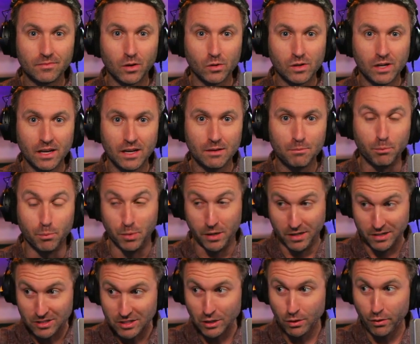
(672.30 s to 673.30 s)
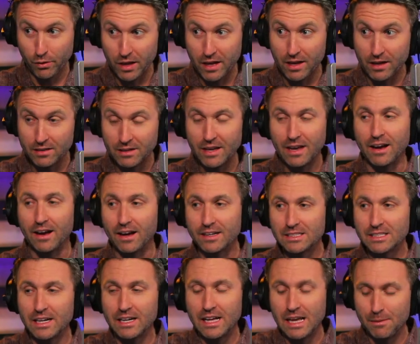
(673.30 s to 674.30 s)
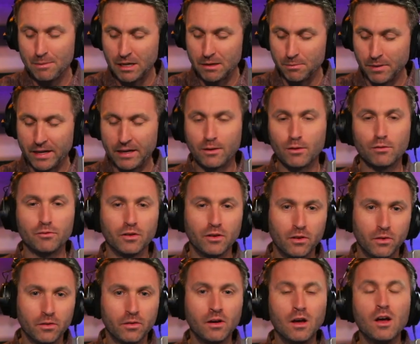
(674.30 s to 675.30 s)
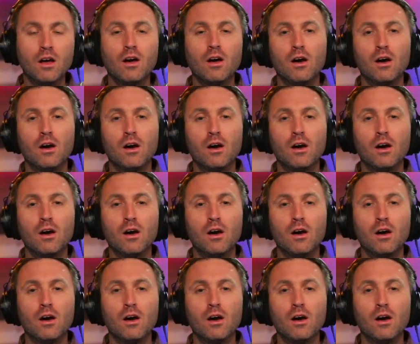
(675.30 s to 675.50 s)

Okay? But until then, yeah, a dynamic microphone